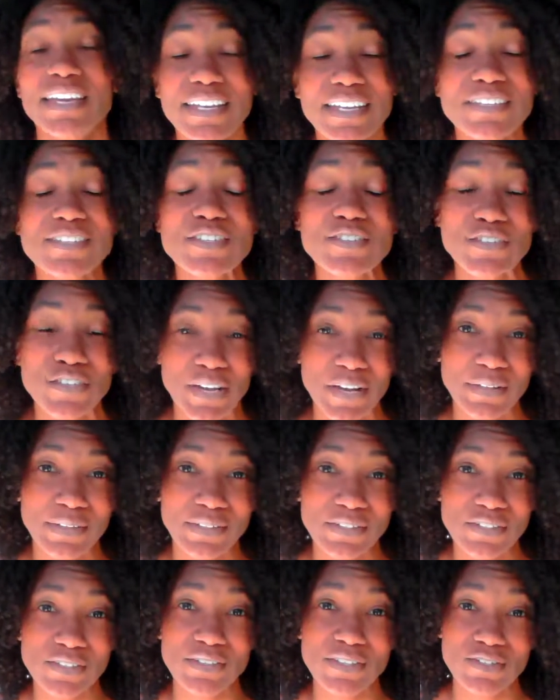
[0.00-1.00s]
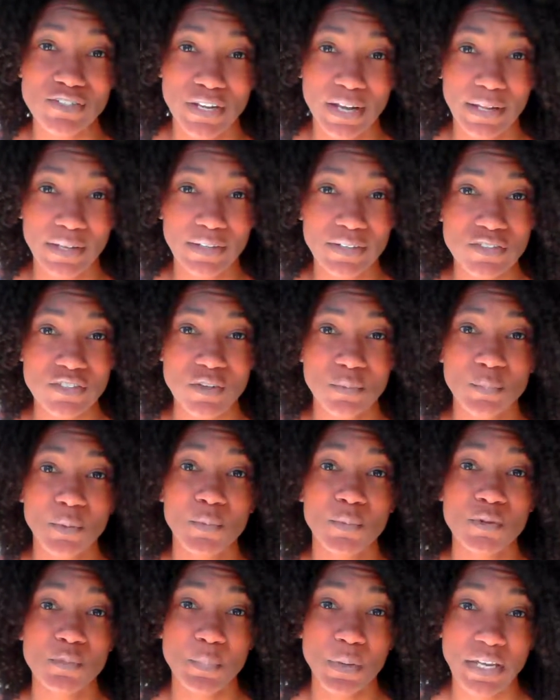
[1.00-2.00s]
it's a challenge. It's a challenge,
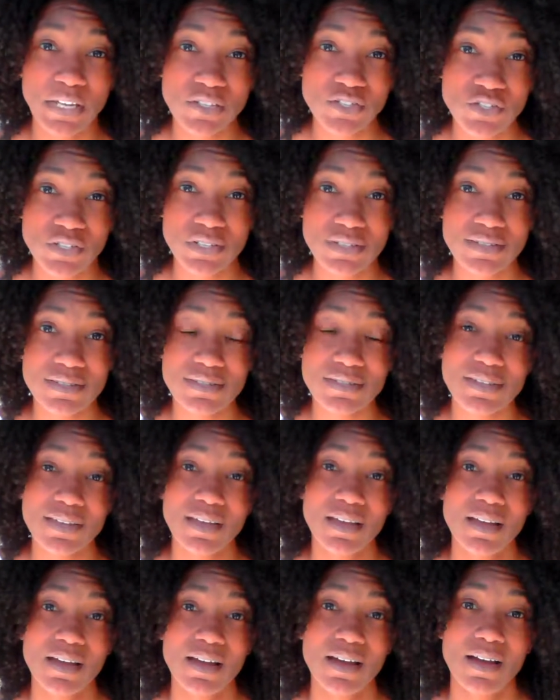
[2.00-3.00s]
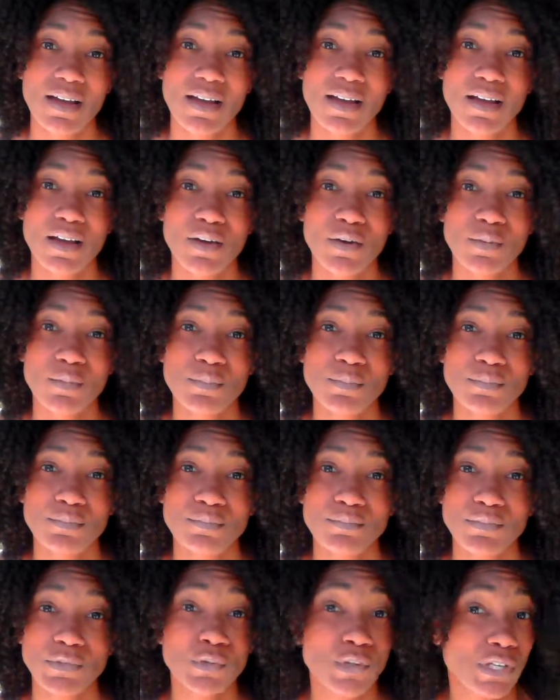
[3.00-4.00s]
but with patience,
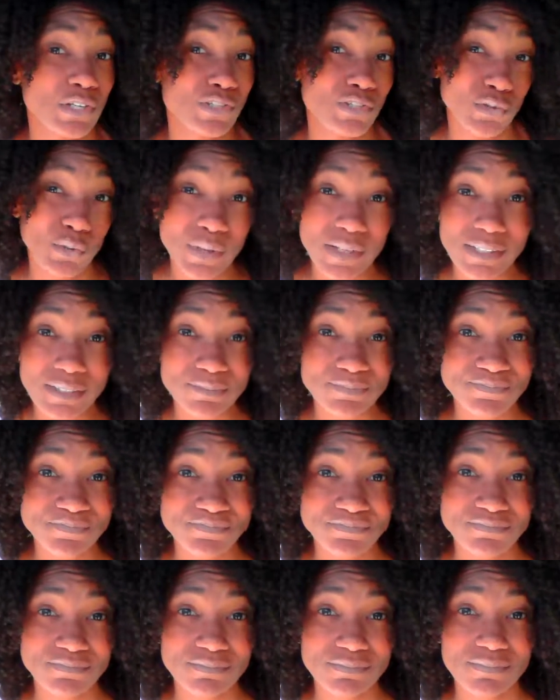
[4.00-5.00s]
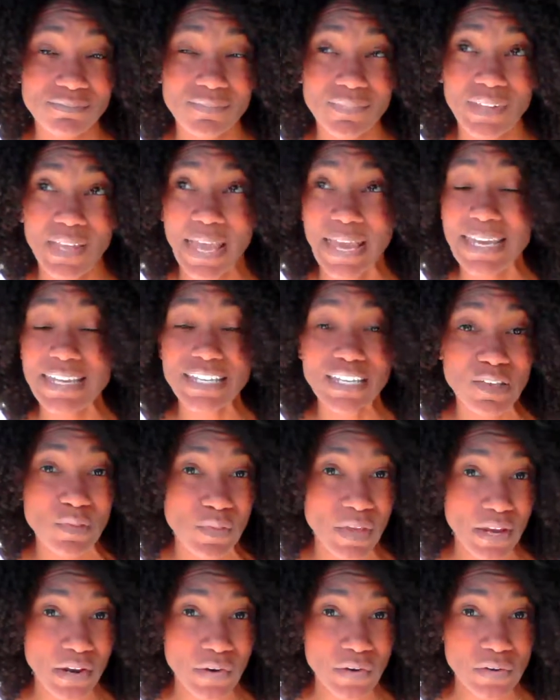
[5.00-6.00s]
you can do it. Hang in
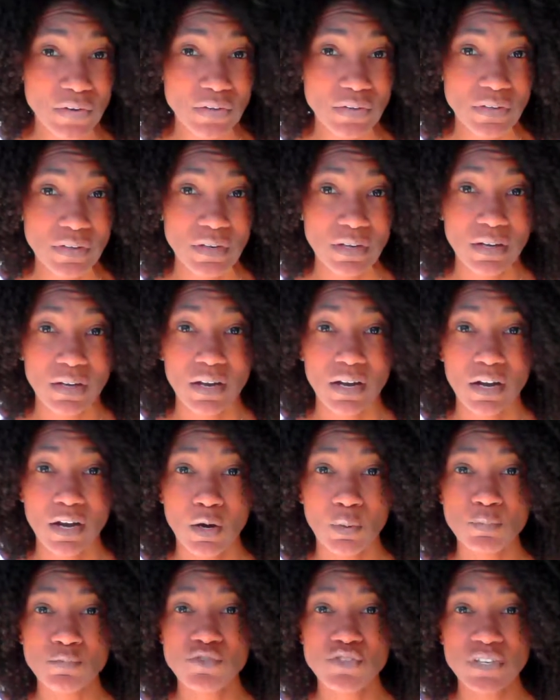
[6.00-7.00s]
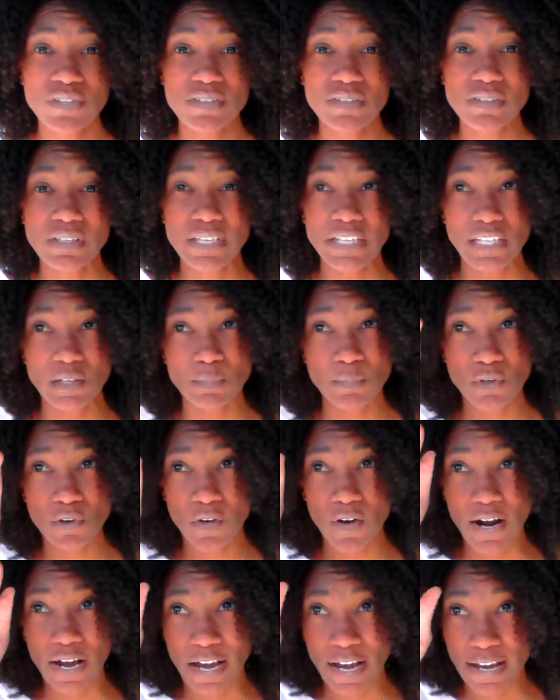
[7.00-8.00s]
there. Just keep
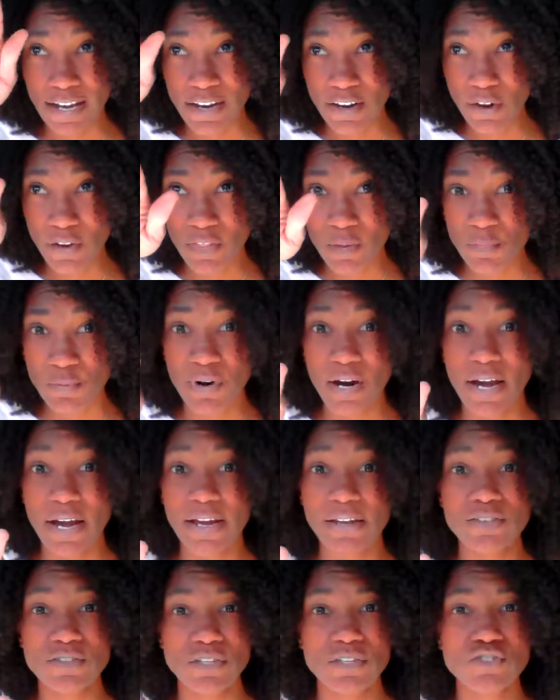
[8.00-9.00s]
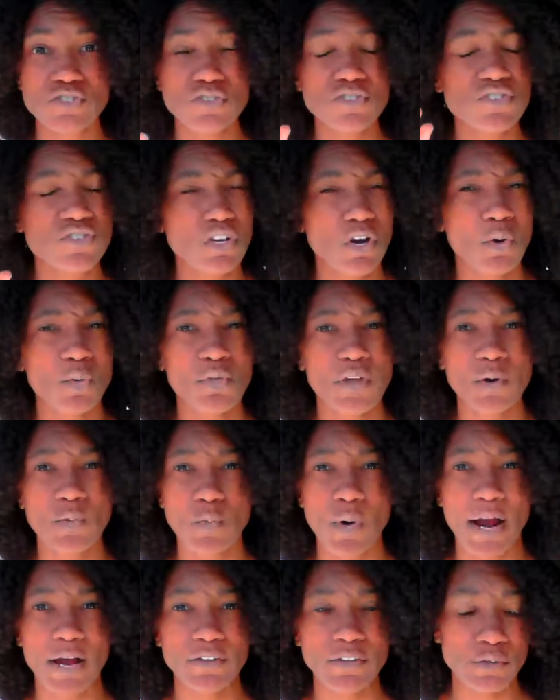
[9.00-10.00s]
your eye on the prize, and just know that
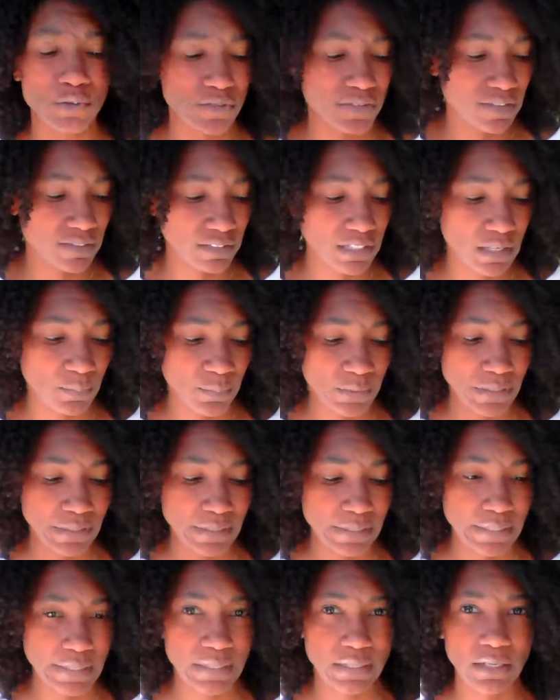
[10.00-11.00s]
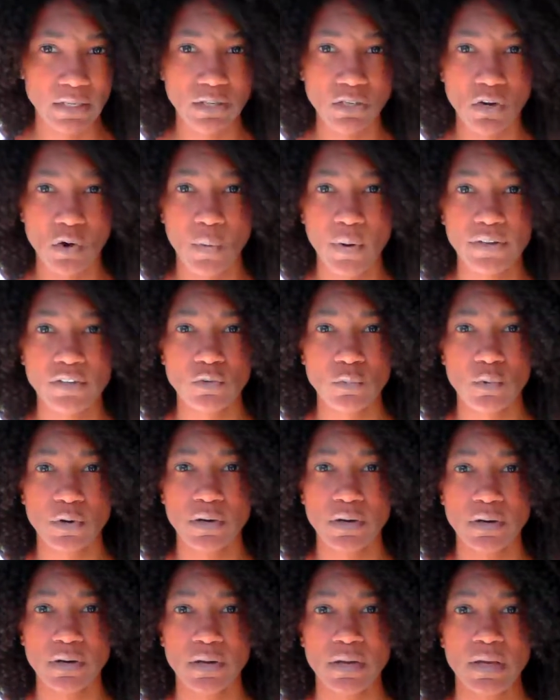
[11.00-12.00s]
while you're sleeping, eating, going to
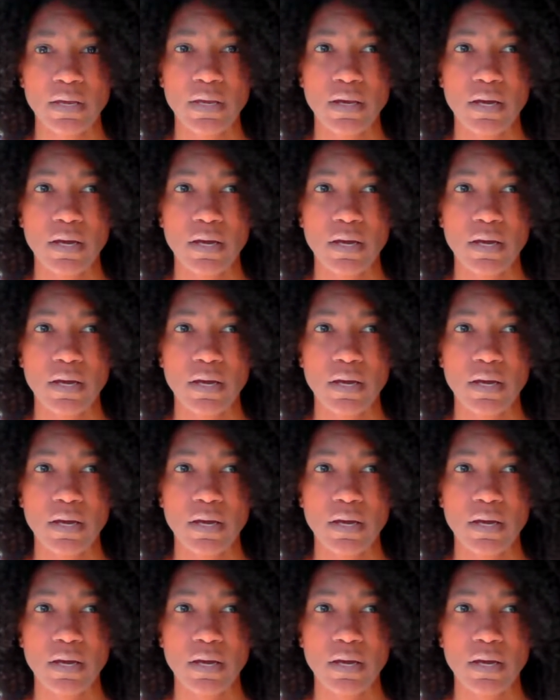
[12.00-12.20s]
work,